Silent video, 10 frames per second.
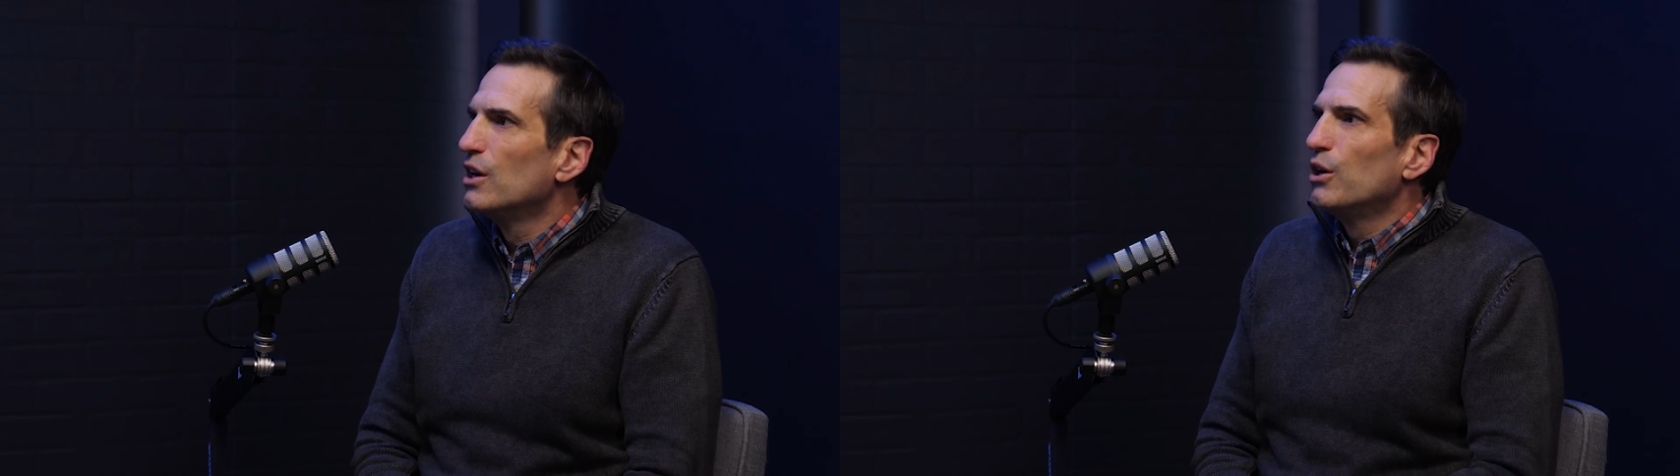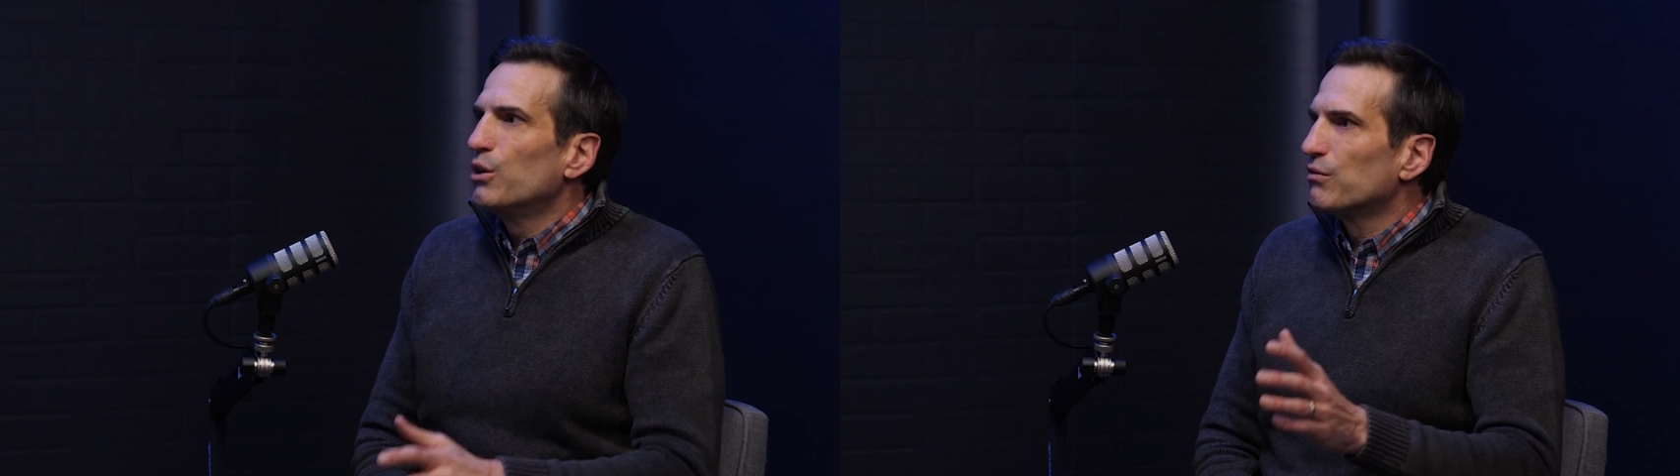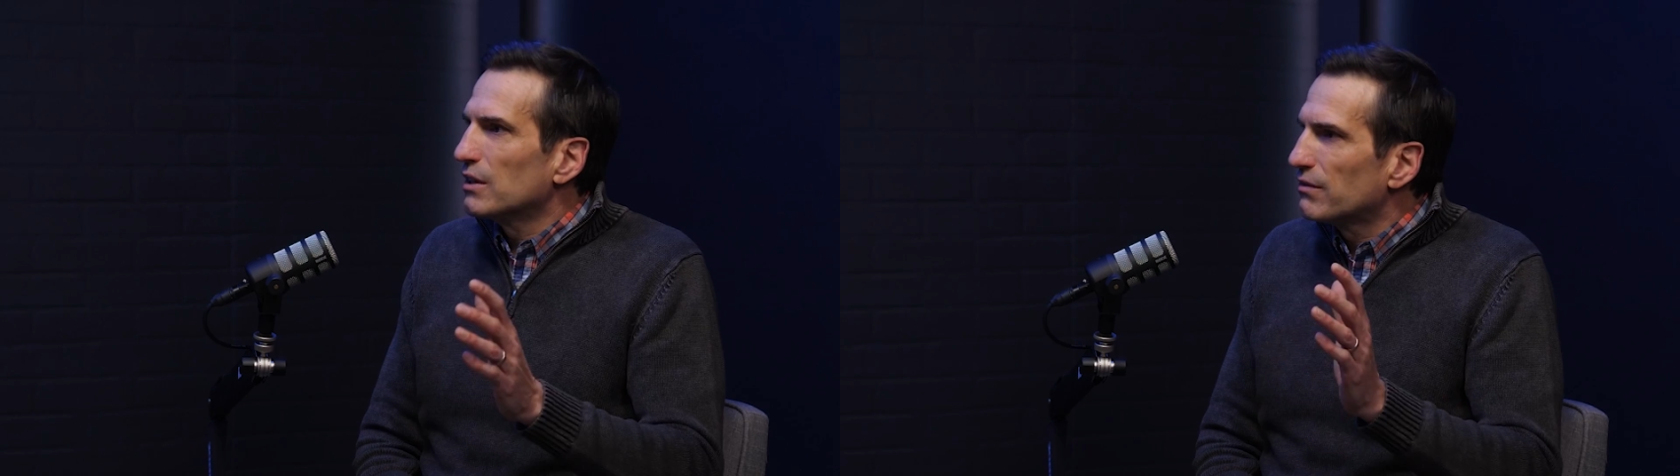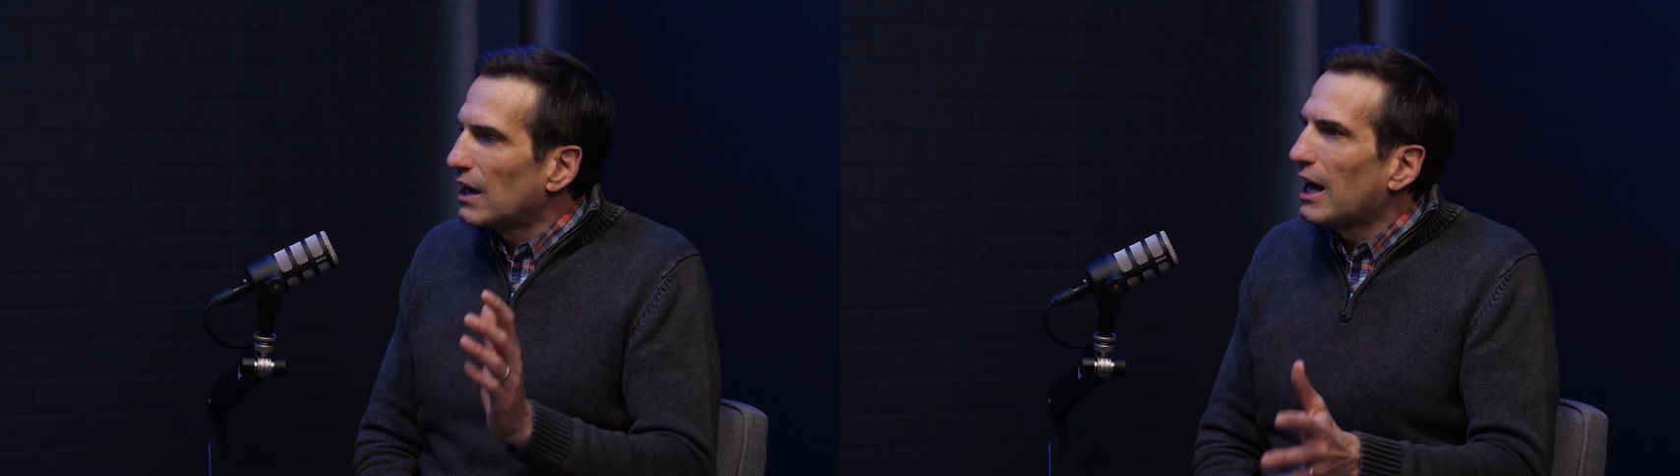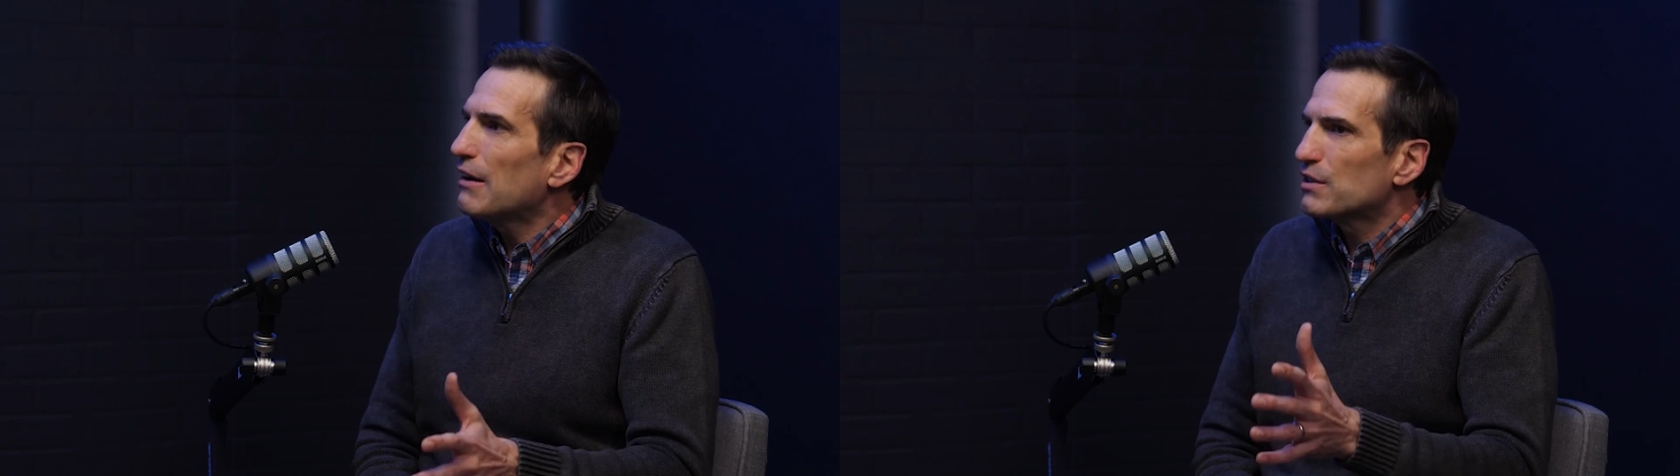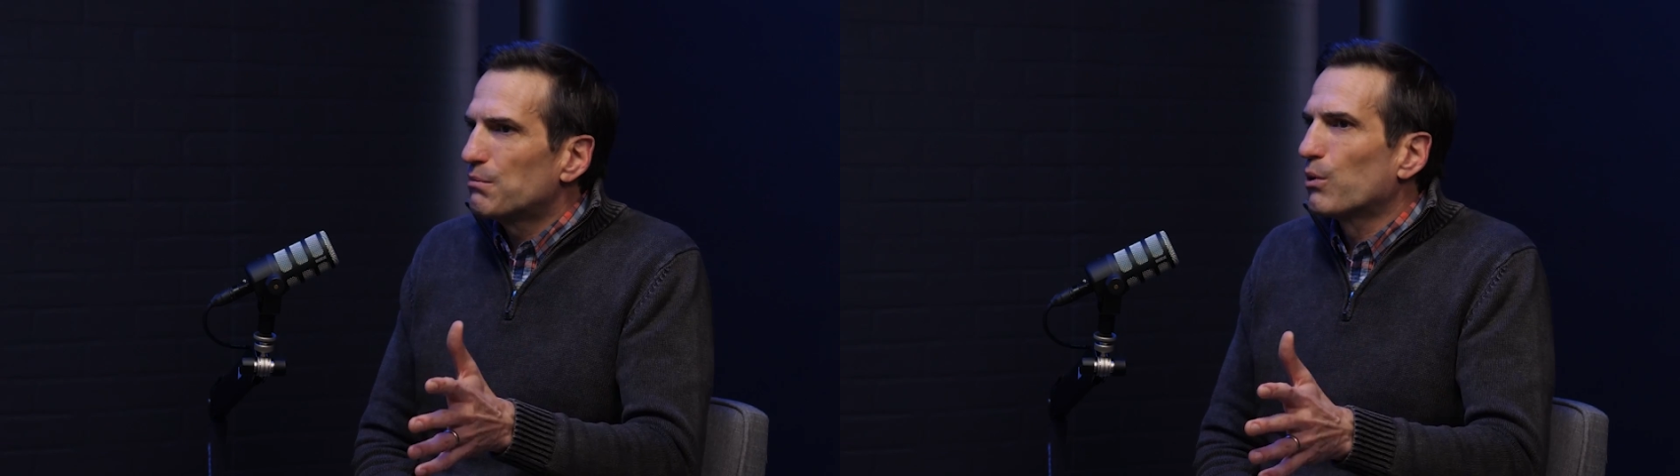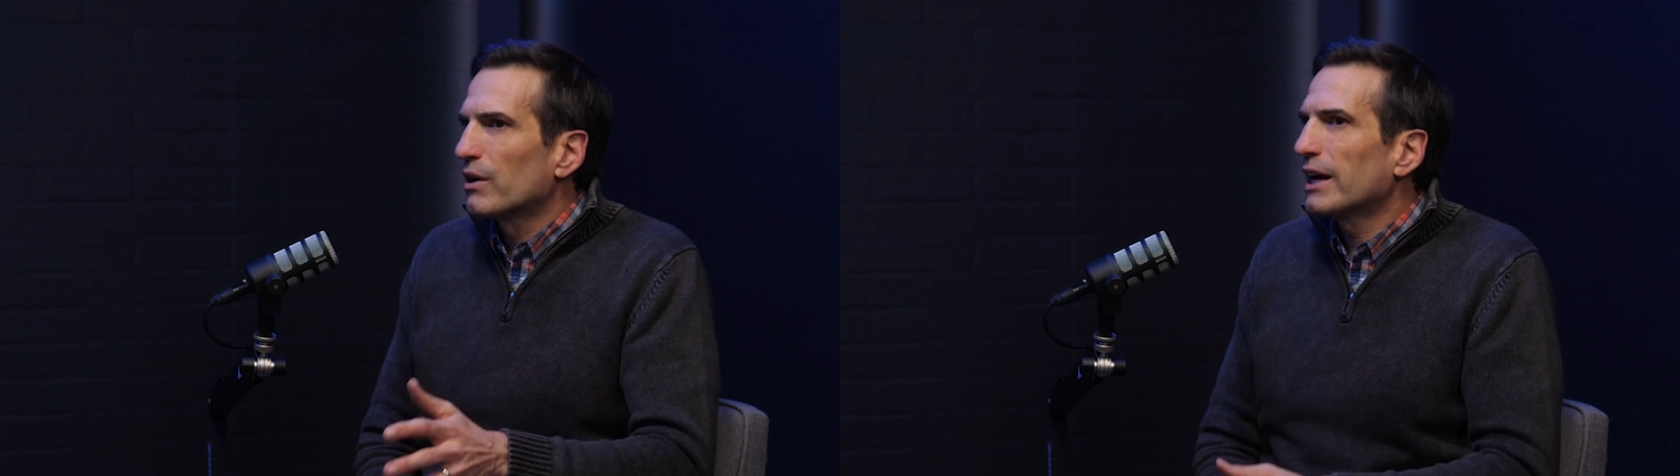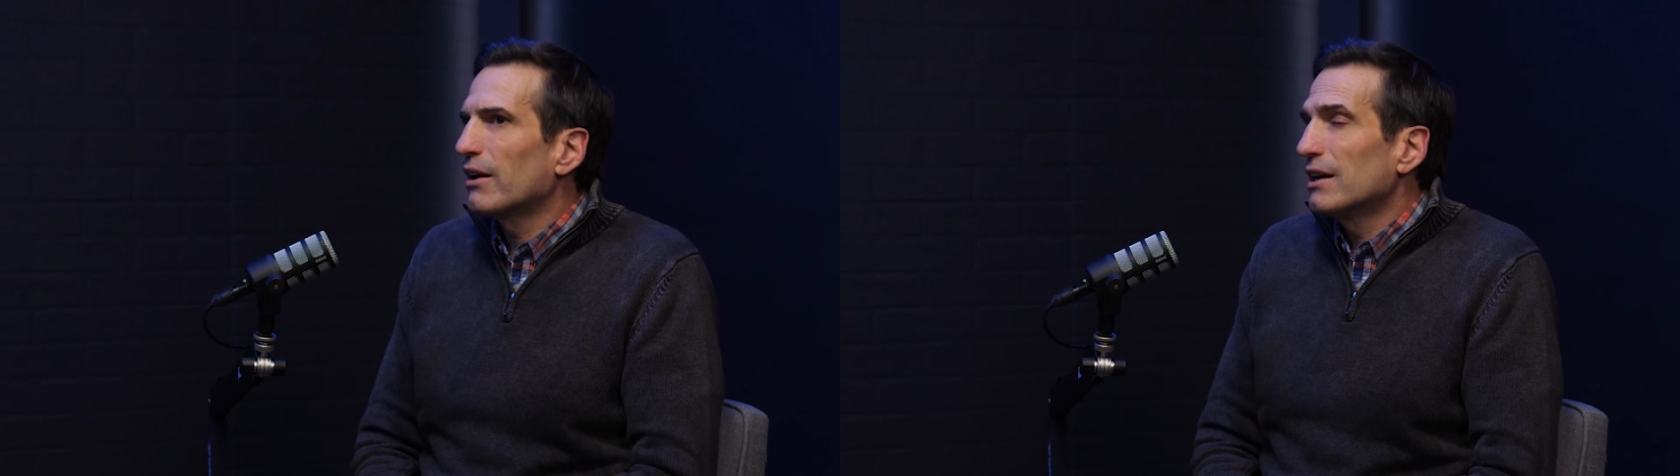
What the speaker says: who've lived lives of pouring out